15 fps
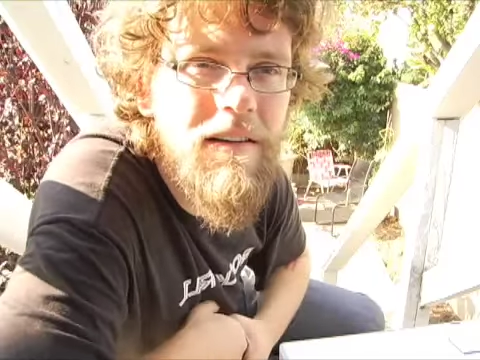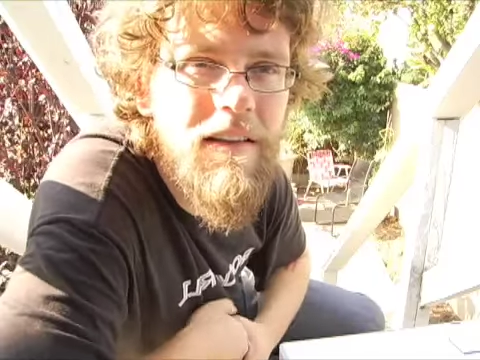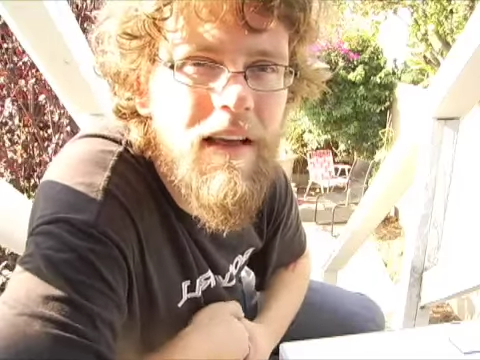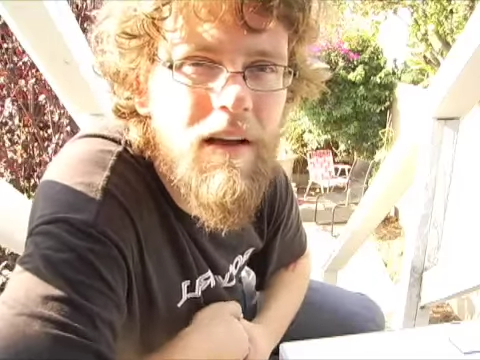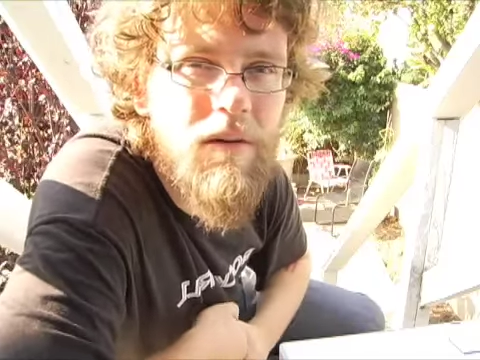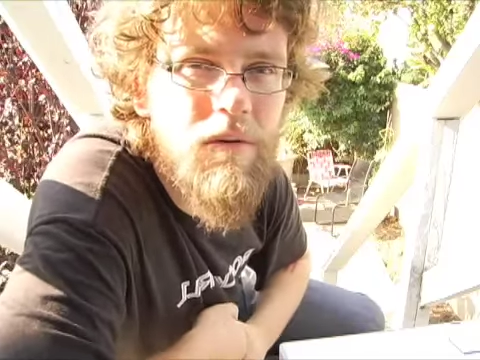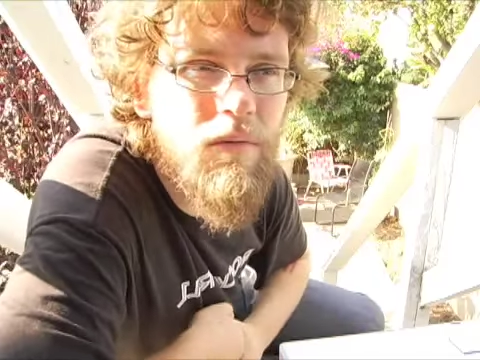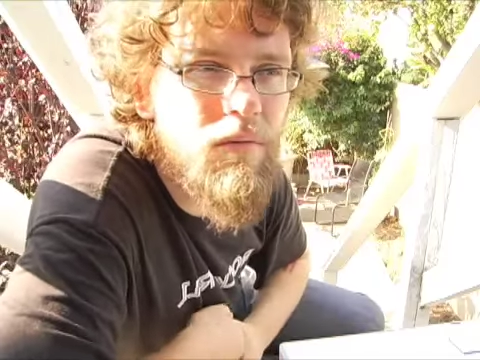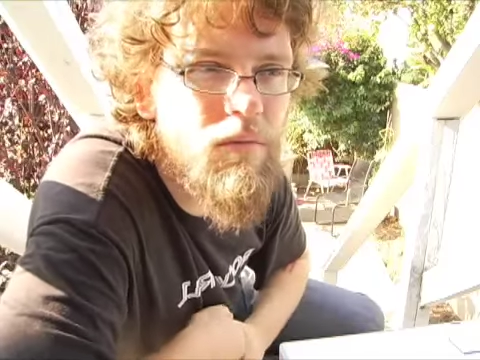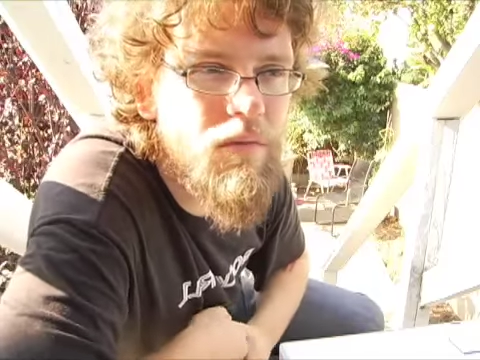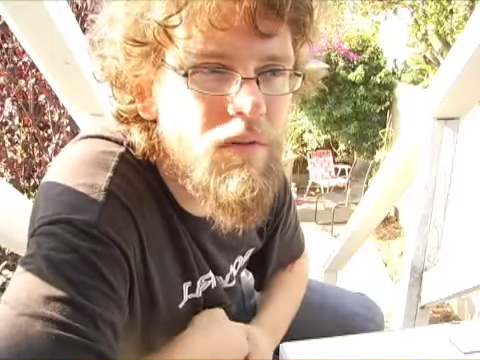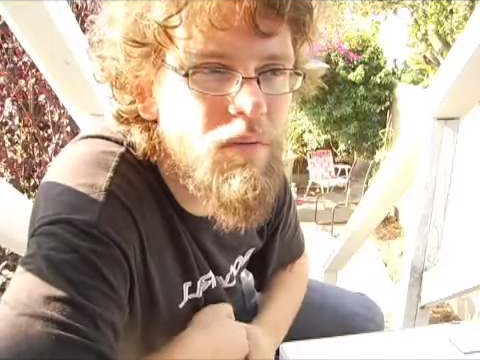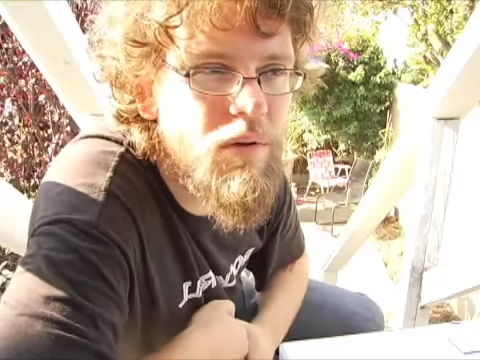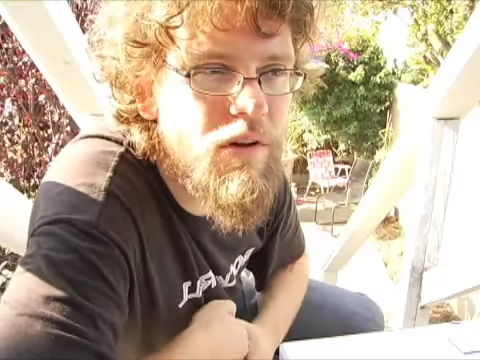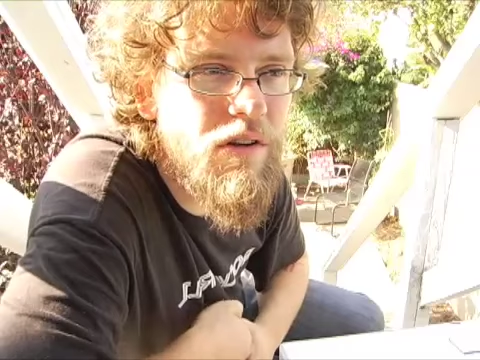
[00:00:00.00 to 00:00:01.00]
like,
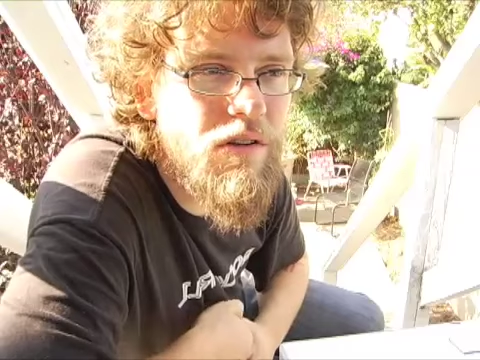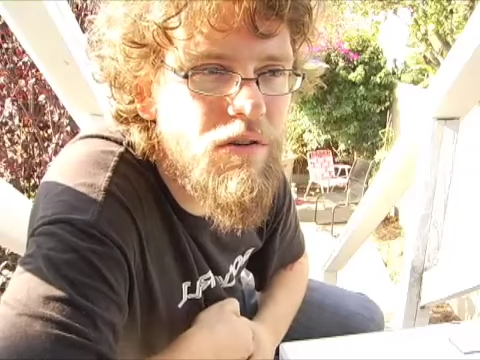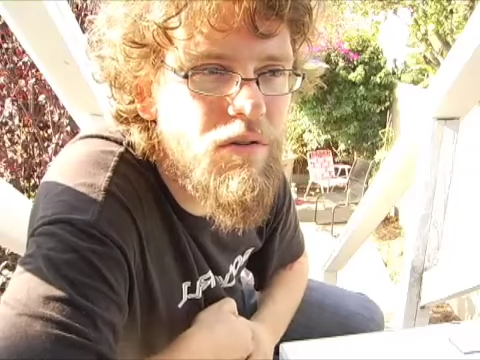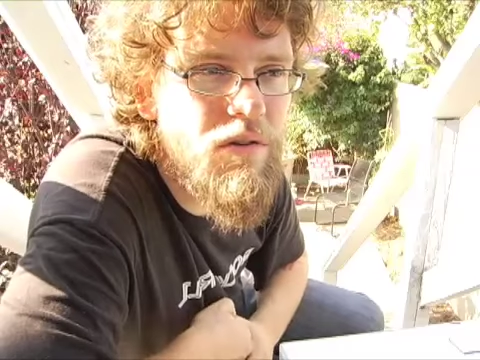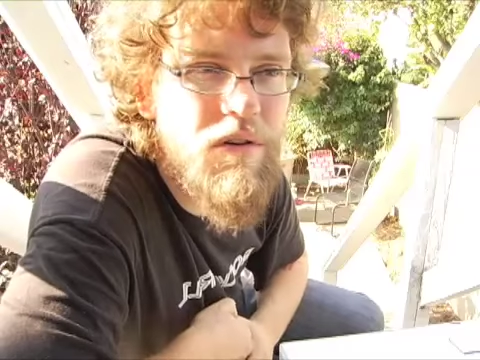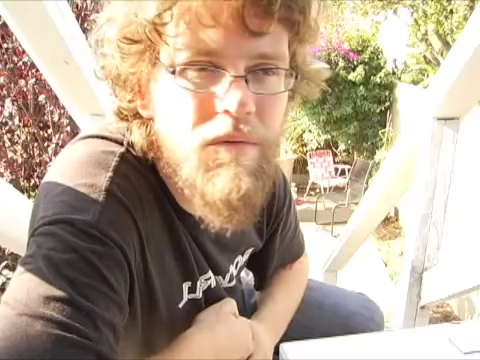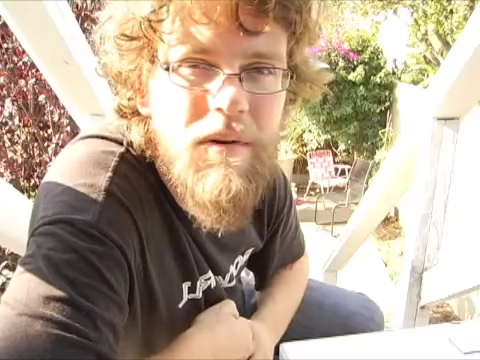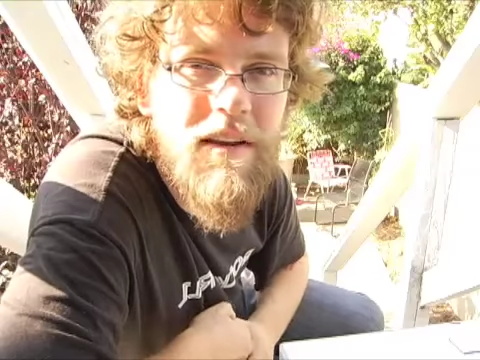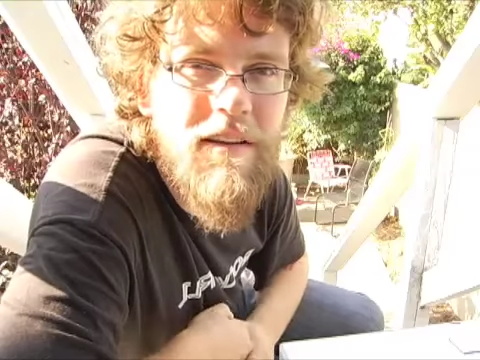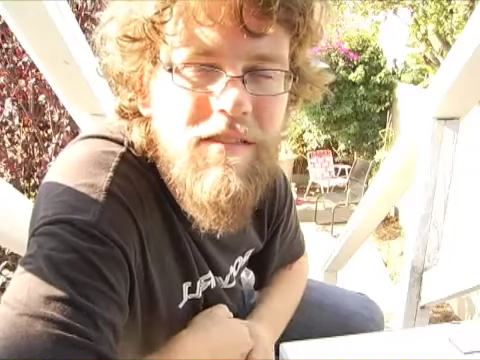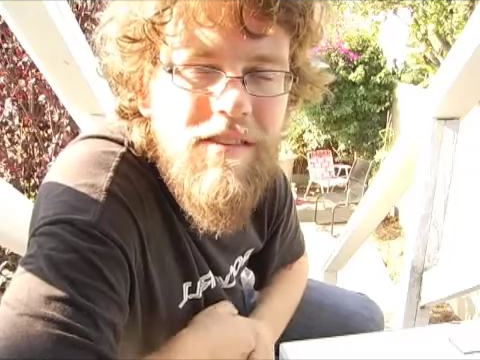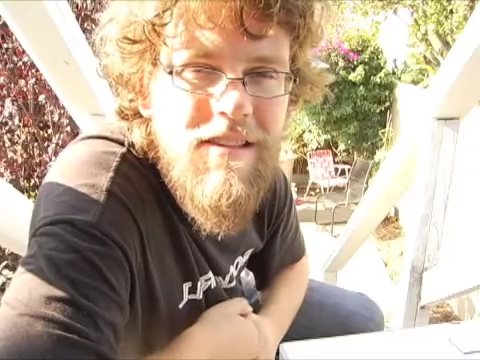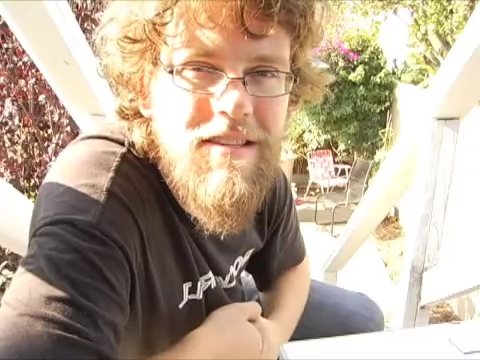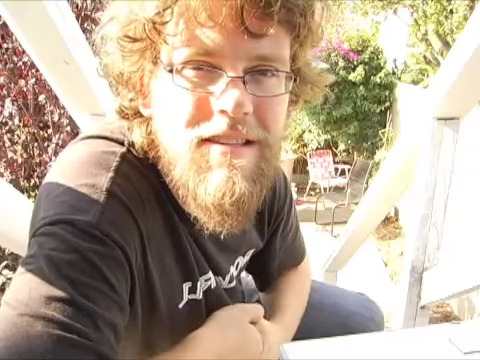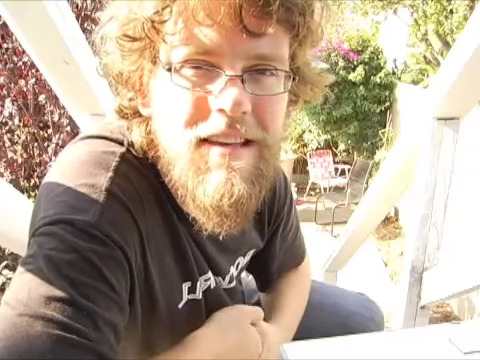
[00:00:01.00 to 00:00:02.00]
would you, you wouldn't
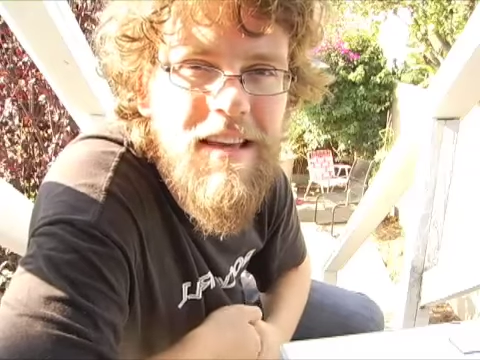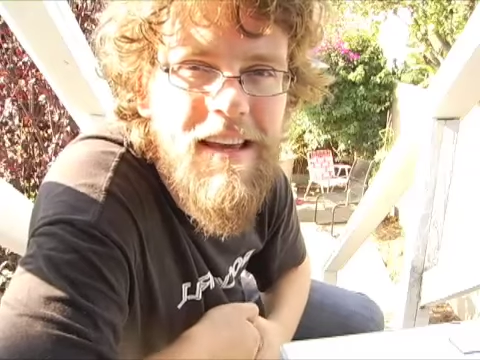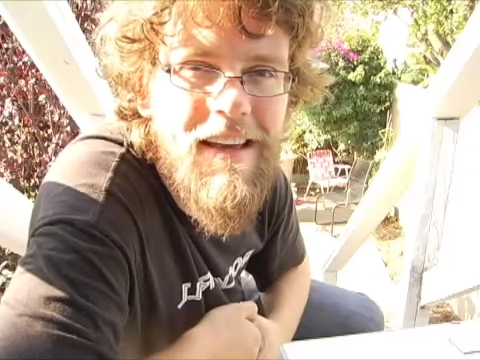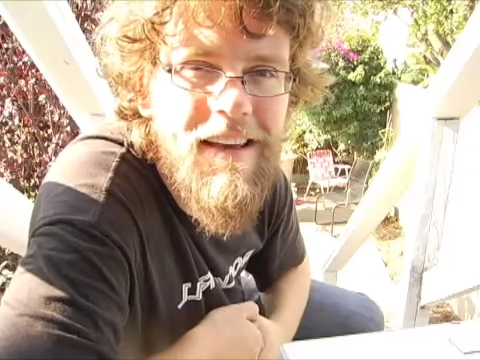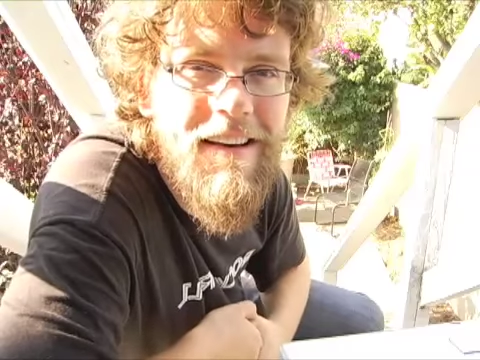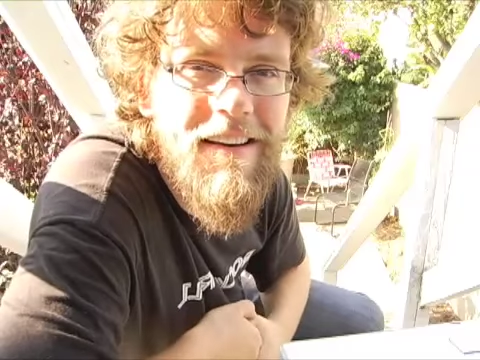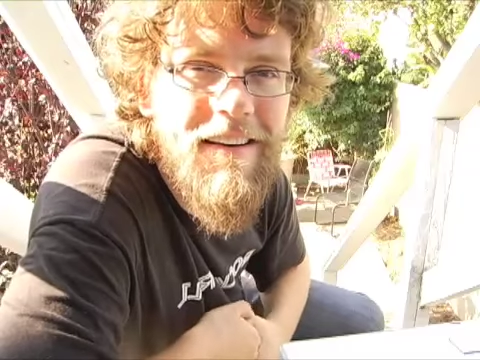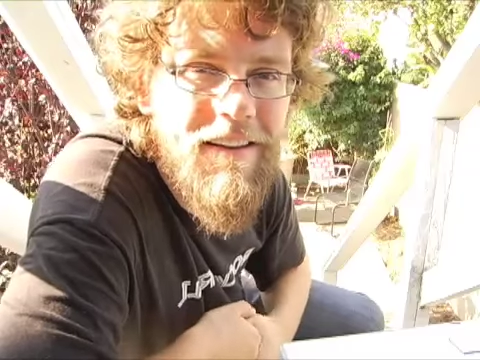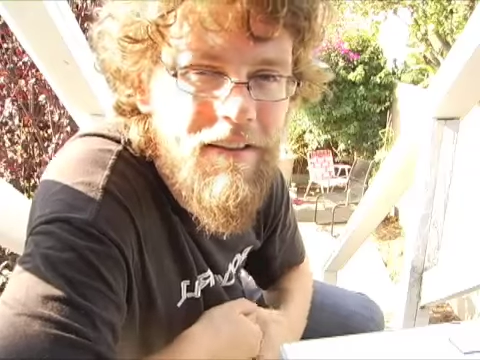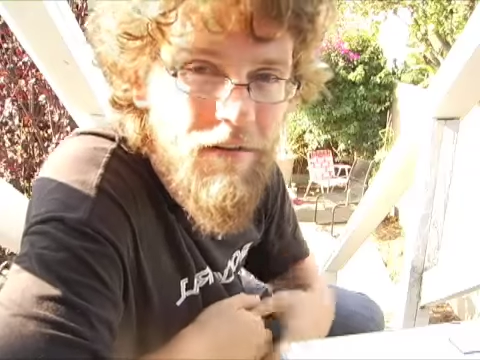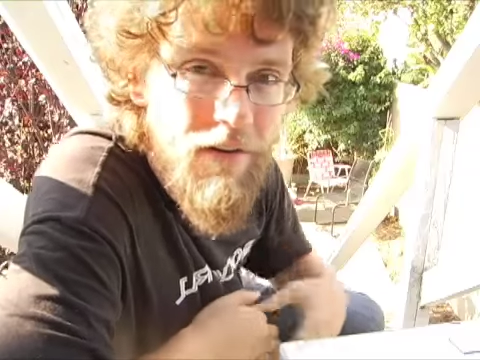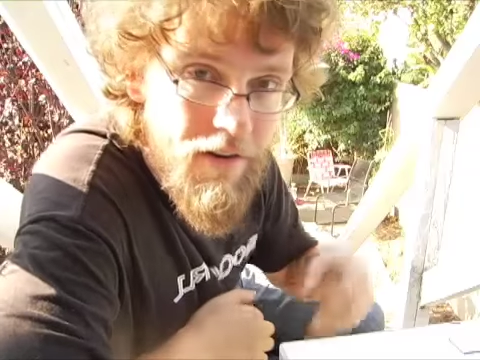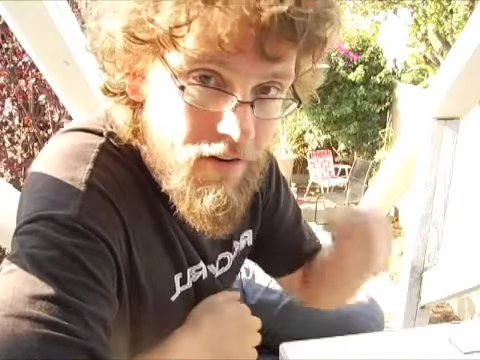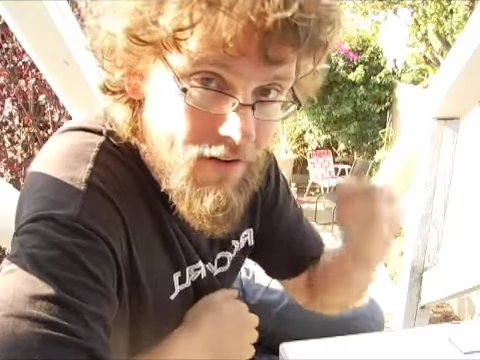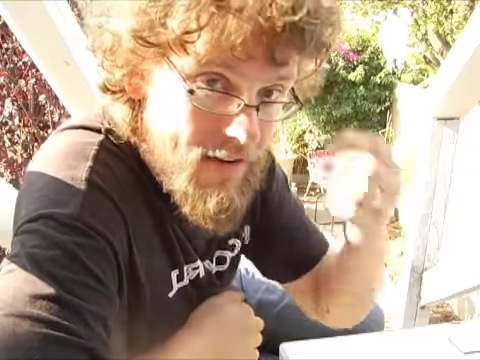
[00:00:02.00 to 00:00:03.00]
even see,
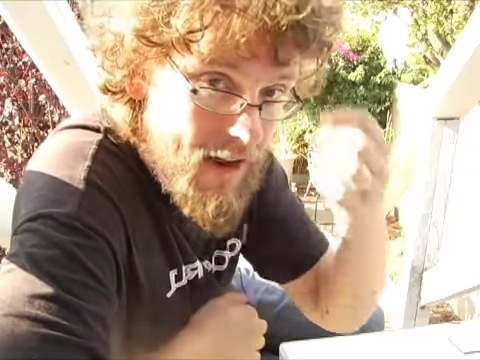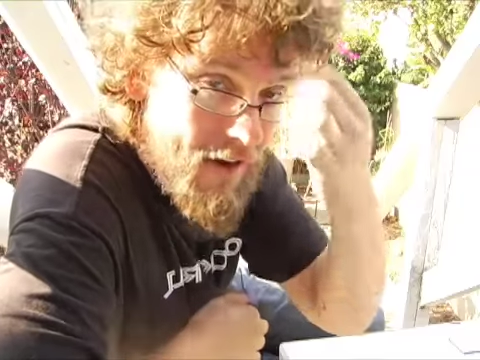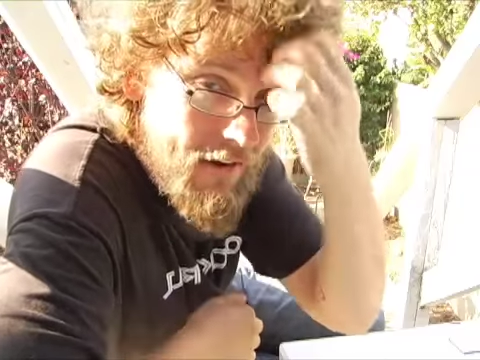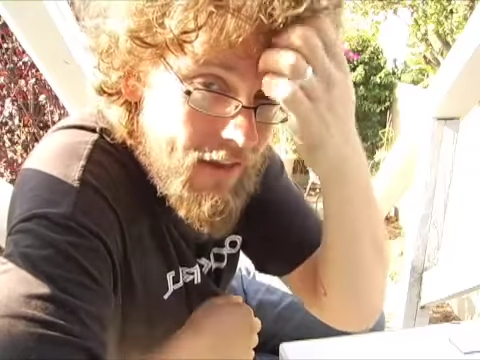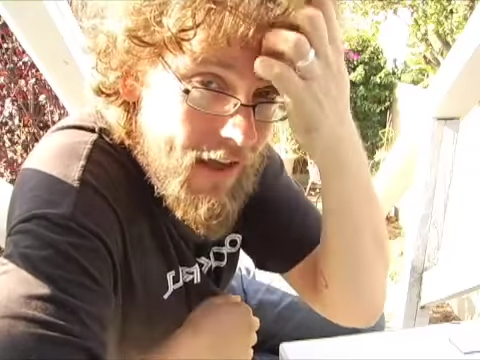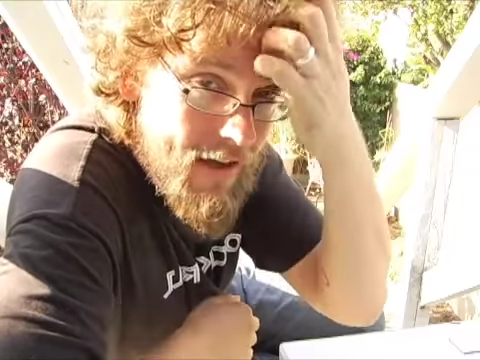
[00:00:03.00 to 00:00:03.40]
throughout your entire